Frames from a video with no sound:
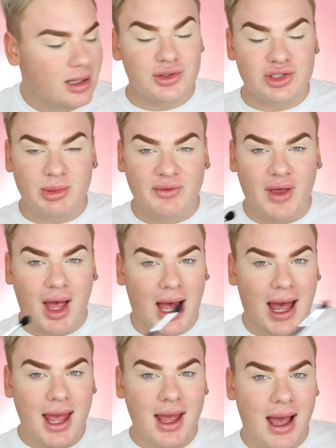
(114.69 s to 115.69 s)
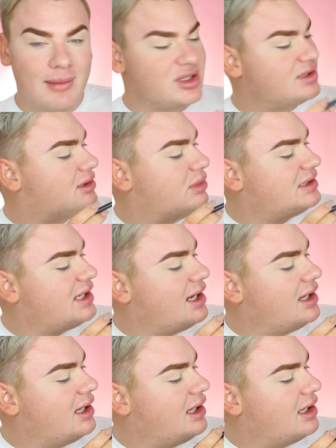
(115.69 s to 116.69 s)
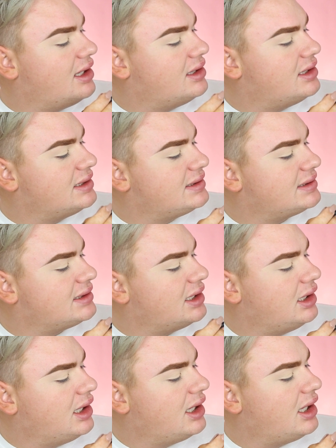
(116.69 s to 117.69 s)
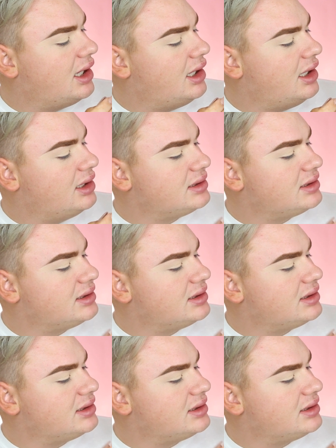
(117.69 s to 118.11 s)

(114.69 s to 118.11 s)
So on top of the eye, I'm just going to be taking this here.